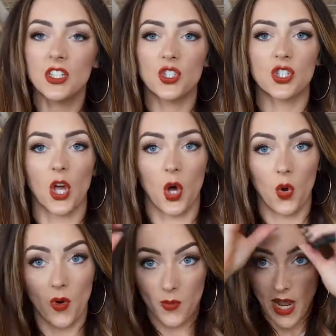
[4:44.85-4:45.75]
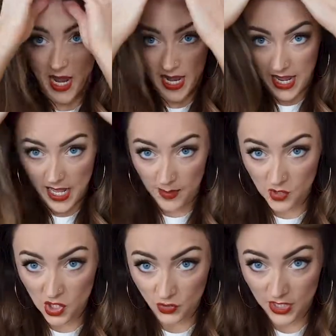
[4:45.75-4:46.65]
So I am
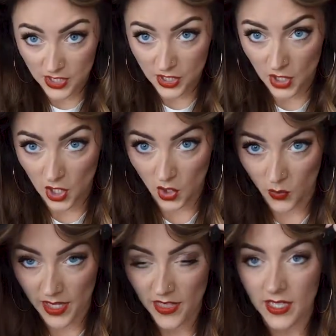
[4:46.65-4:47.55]
choosing to go with